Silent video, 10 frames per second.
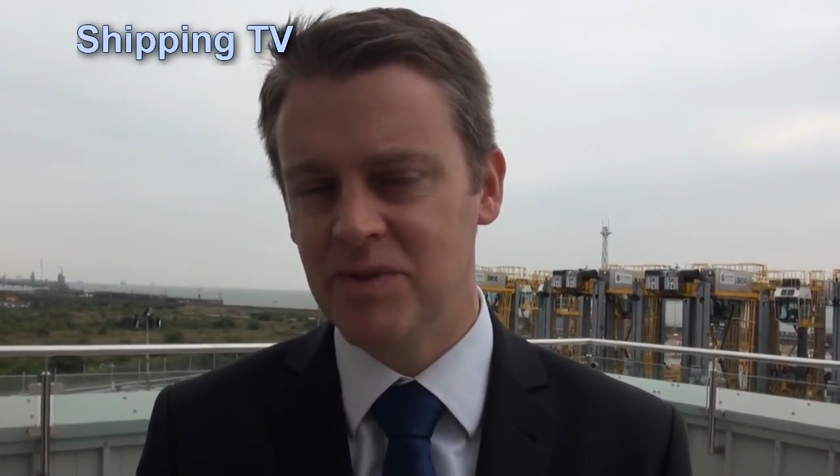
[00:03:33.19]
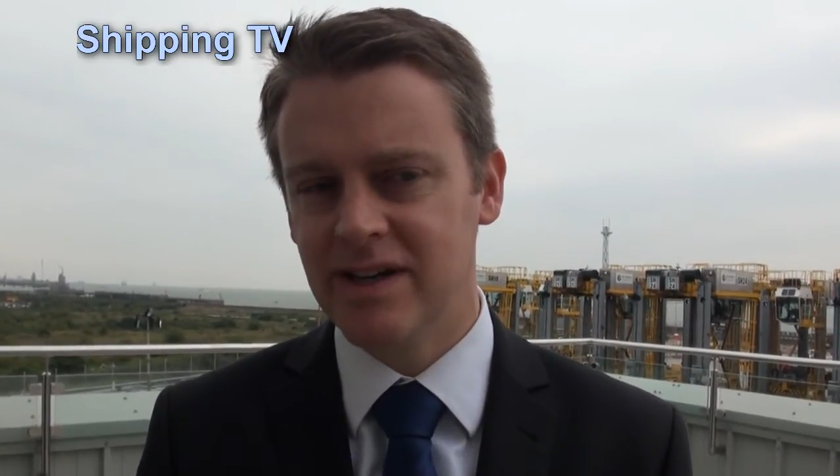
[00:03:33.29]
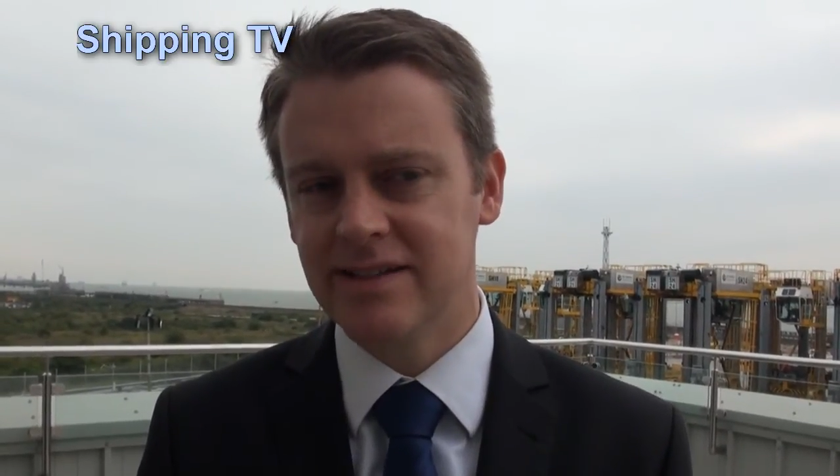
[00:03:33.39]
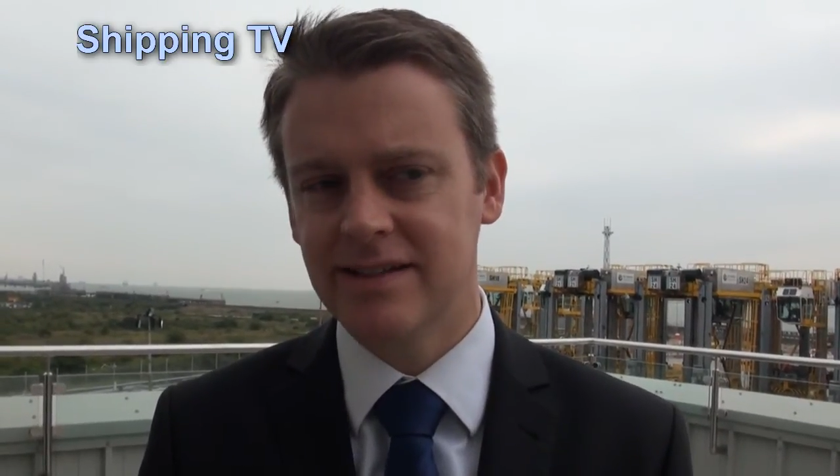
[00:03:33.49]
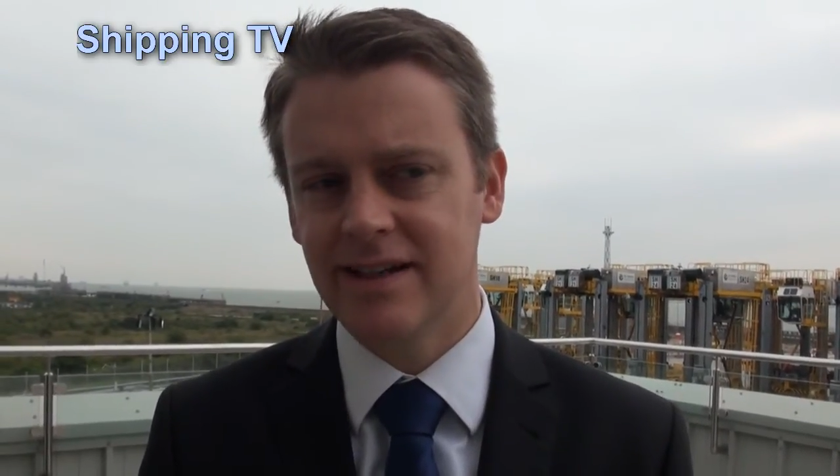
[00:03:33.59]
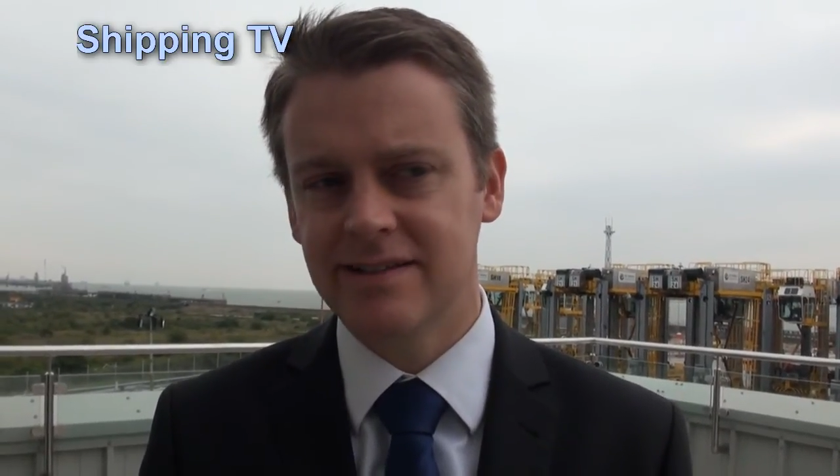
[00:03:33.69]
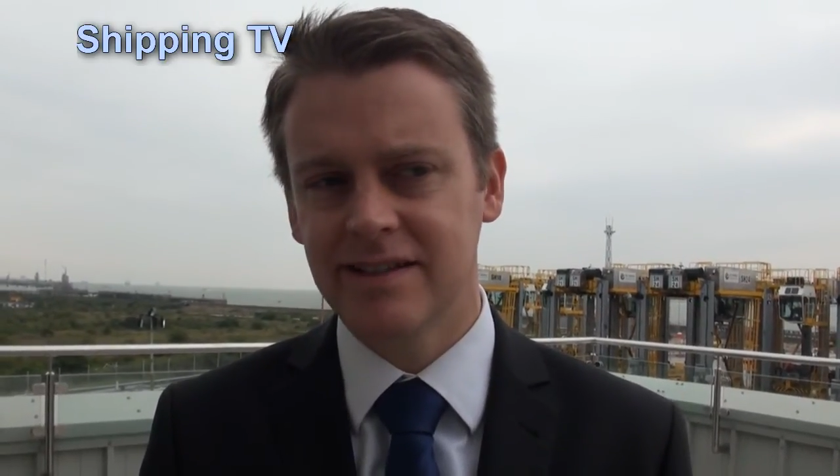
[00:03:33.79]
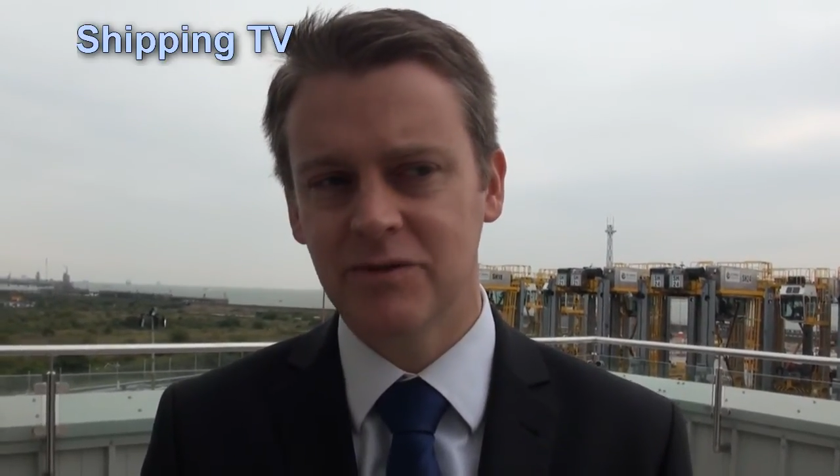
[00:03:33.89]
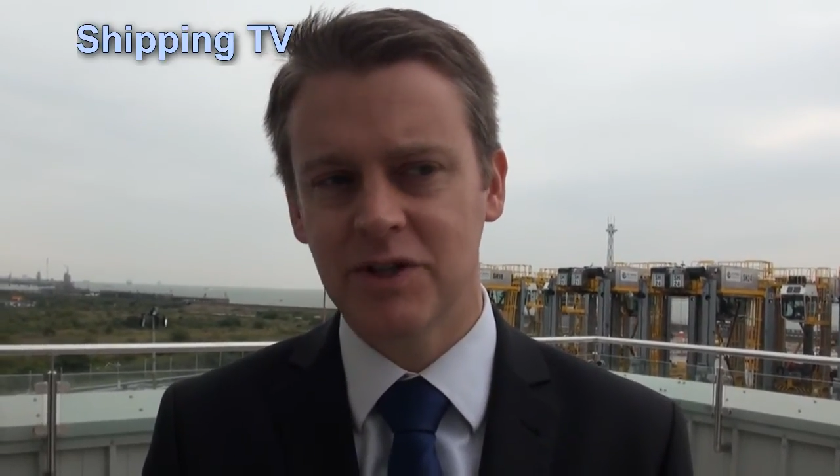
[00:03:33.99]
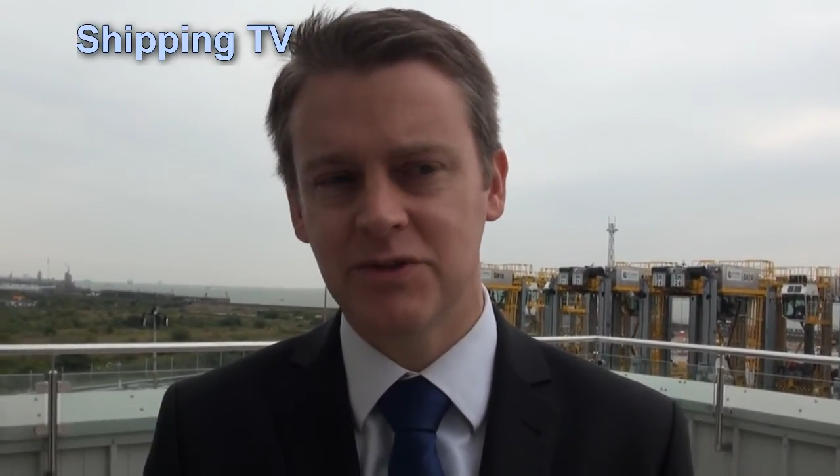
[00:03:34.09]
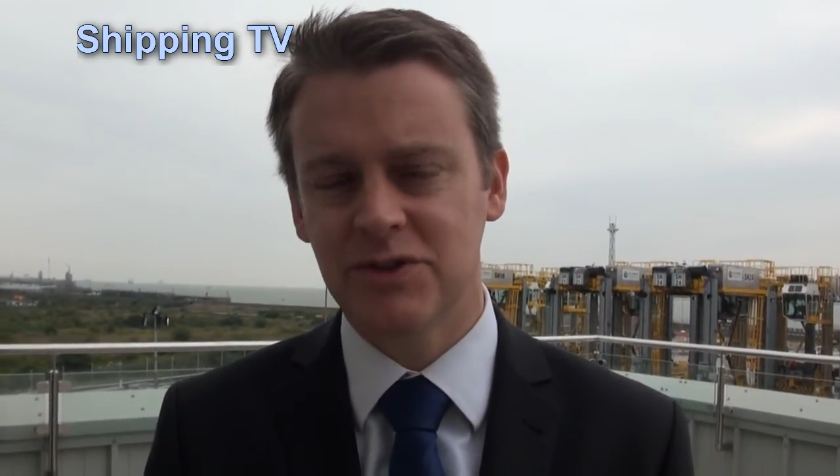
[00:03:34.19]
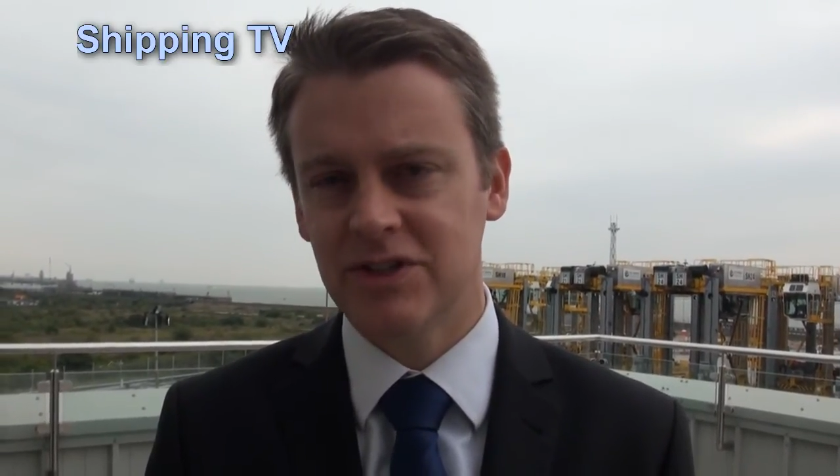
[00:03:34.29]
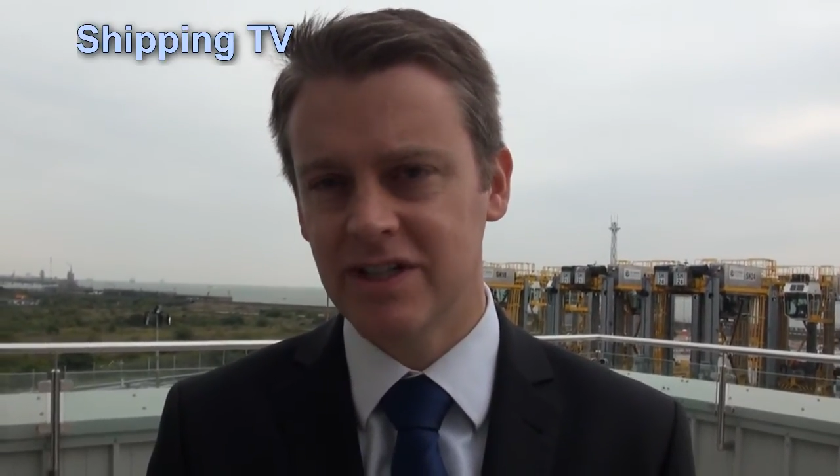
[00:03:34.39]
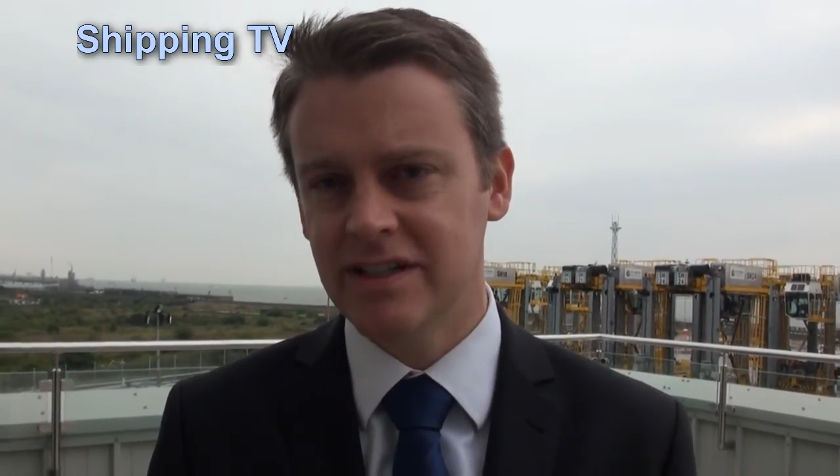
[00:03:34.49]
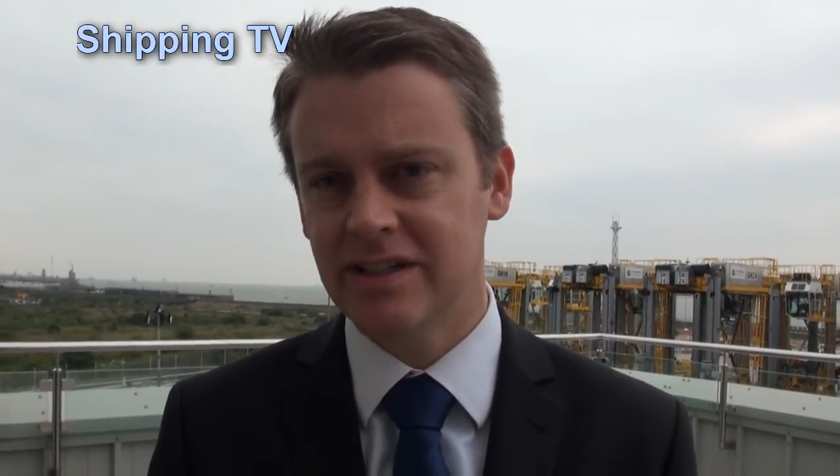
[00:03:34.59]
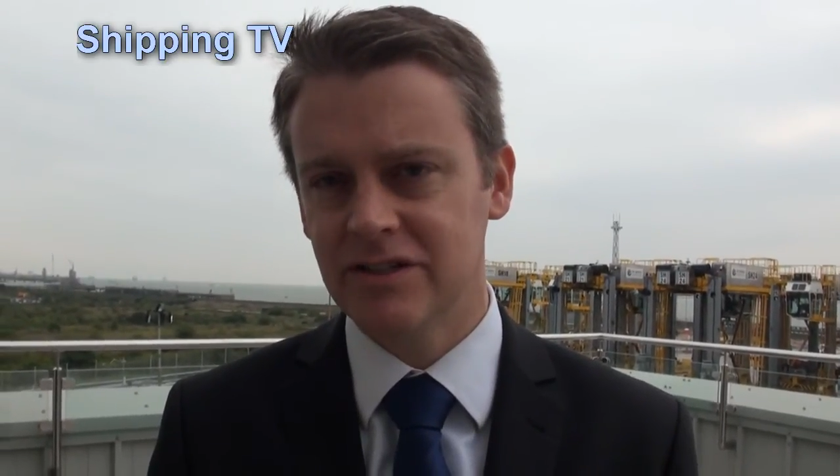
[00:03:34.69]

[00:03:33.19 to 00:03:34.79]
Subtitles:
but I think what you see in the